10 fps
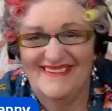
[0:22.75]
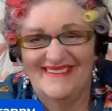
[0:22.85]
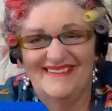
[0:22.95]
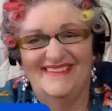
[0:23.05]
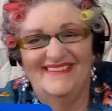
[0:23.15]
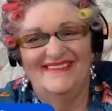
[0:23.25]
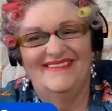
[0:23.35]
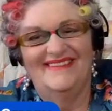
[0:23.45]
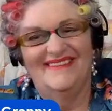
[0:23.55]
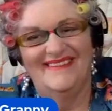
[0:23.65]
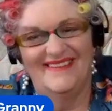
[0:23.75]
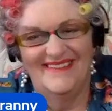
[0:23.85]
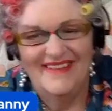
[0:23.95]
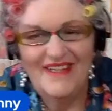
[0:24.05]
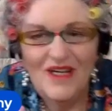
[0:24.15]
ever.
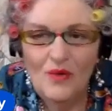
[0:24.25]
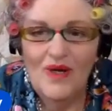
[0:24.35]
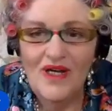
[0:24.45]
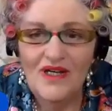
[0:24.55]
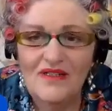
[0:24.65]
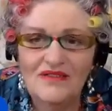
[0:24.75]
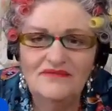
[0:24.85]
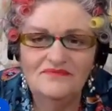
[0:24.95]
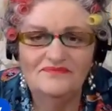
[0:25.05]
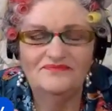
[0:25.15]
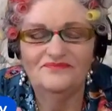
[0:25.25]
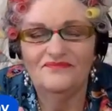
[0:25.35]
I'm surprised.